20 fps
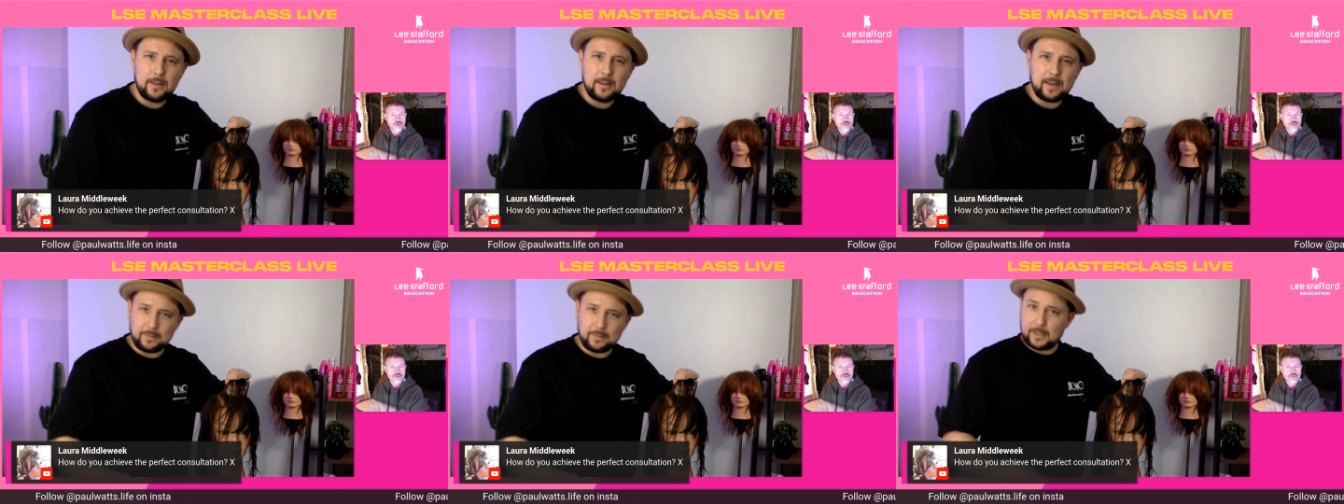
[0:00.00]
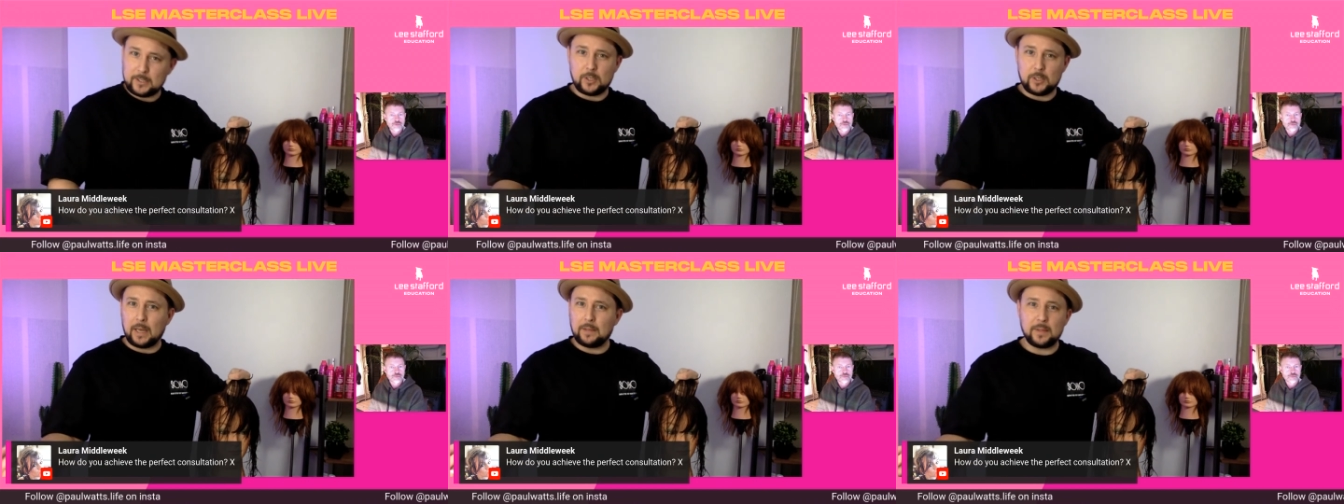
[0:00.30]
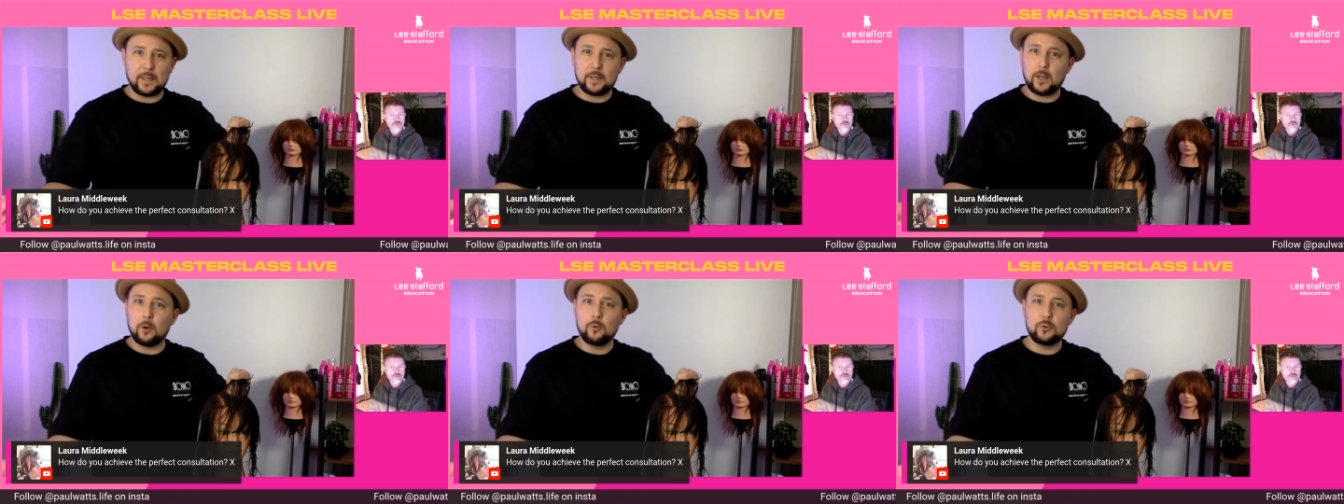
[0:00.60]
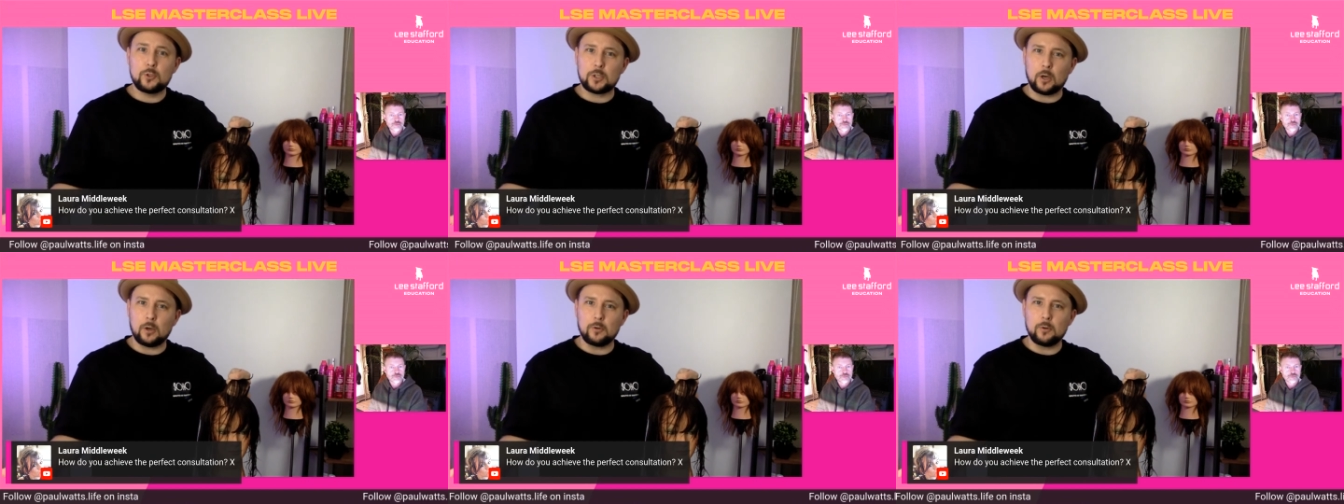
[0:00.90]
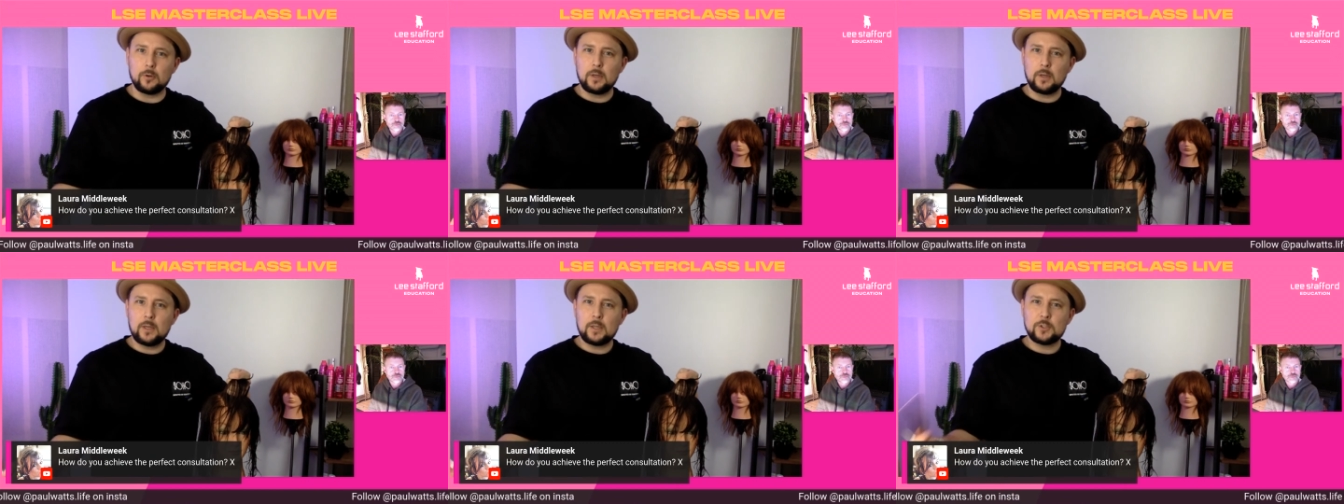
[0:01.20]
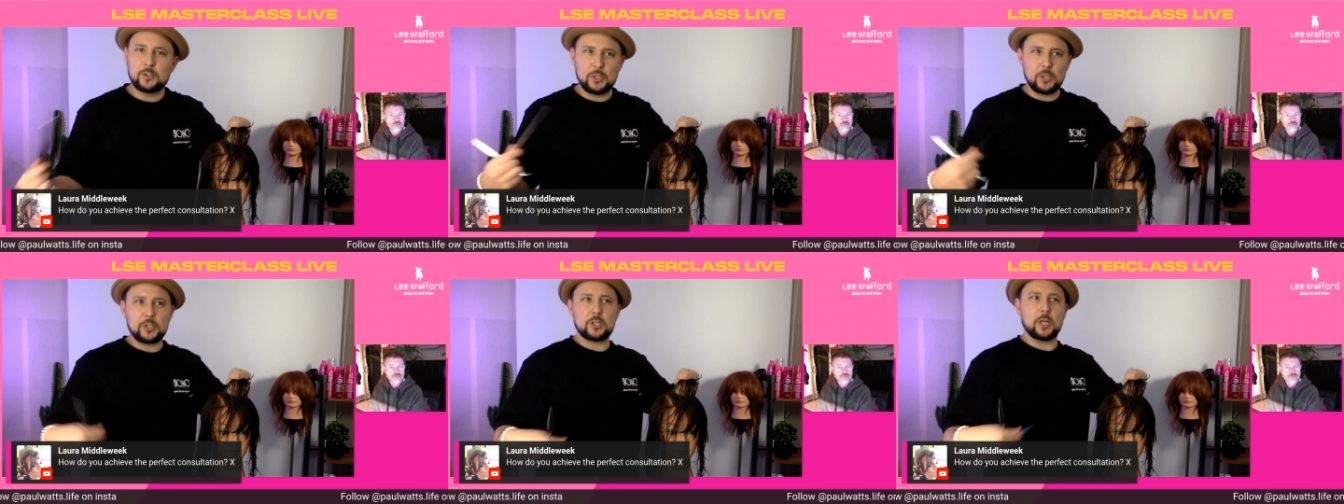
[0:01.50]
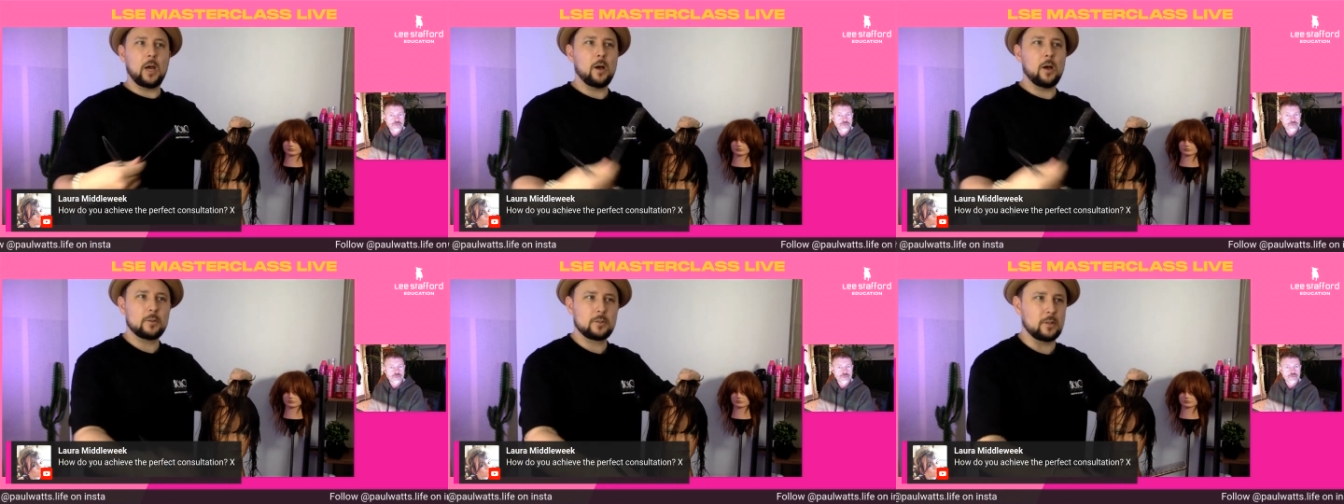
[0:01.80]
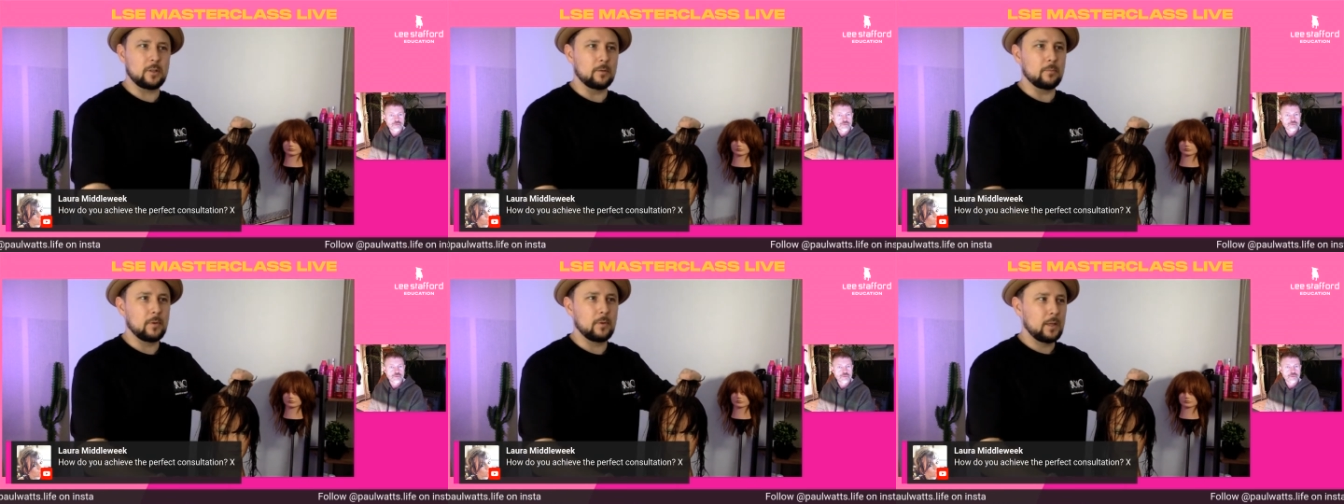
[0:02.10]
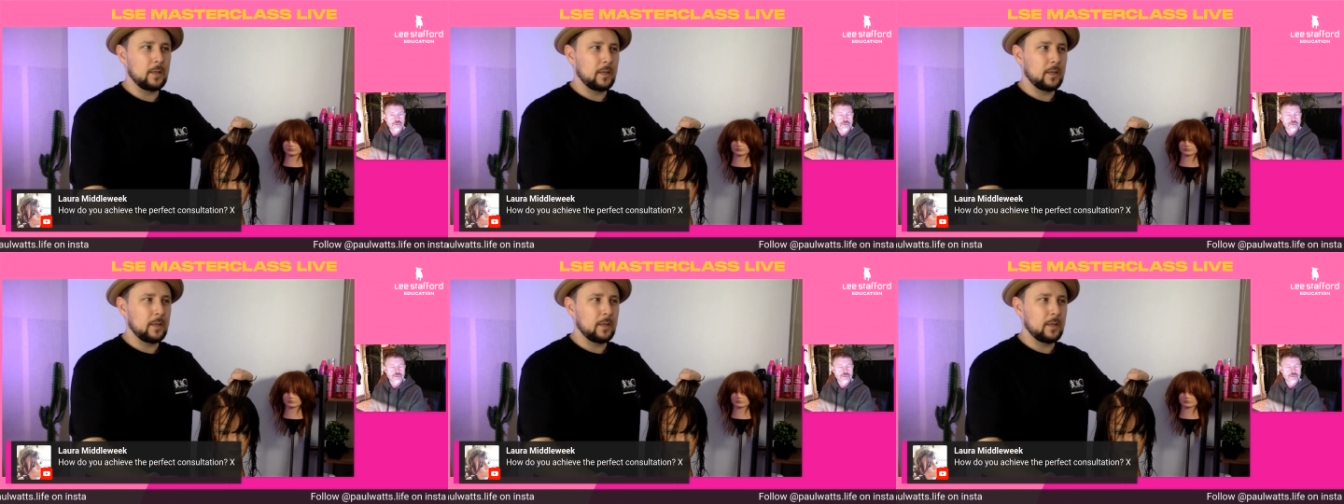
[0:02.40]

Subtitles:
and they no show? Do you charge them?